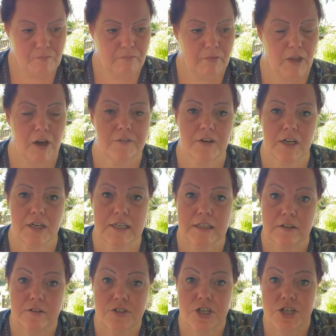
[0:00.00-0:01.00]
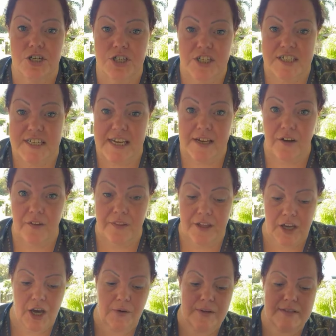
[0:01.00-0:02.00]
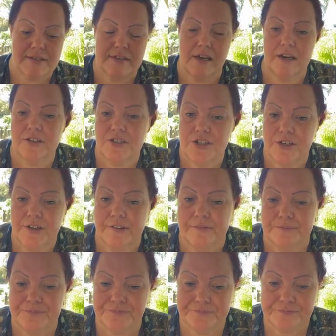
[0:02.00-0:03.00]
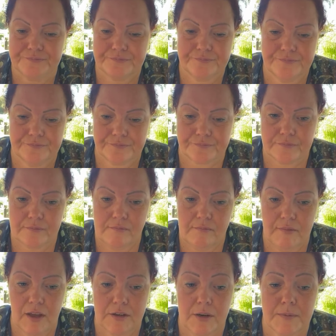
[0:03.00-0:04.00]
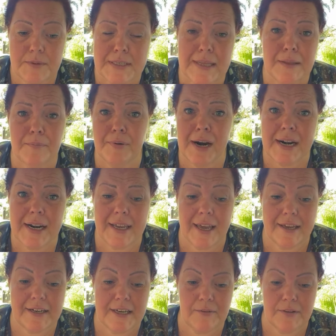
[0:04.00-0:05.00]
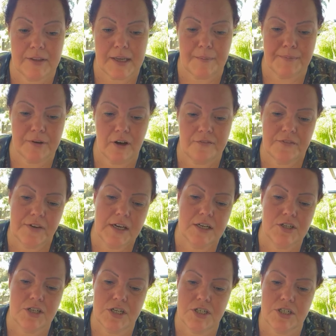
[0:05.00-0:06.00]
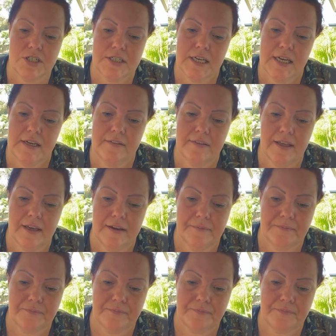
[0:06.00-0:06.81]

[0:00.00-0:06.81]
I've got a little ginger tea on the go inside too. So I'm celebrating out here with a cup of coffee and ginger tea in there.